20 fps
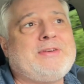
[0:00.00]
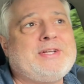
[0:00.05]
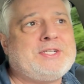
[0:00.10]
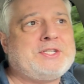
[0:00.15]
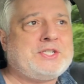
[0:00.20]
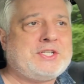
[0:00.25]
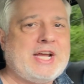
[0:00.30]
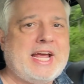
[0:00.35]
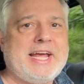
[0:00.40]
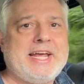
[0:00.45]
it
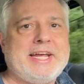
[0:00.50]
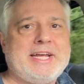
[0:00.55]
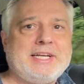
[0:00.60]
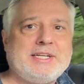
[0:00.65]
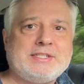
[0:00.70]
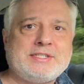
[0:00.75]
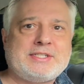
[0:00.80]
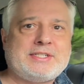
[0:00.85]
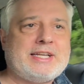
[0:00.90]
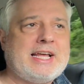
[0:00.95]

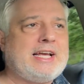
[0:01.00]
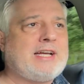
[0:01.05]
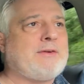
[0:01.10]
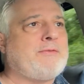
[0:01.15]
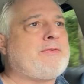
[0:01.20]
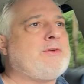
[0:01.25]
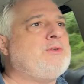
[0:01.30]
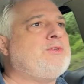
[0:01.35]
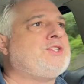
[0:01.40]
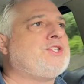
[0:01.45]
changed, take a
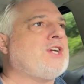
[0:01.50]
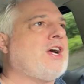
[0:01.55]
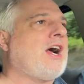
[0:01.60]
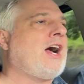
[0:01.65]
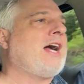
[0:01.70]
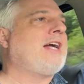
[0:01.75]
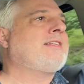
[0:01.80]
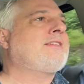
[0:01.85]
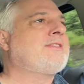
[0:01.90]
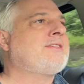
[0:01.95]
few
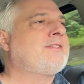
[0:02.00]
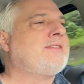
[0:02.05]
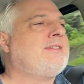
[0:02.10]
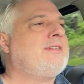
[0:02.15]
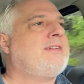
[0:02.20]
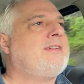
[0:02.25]
shots.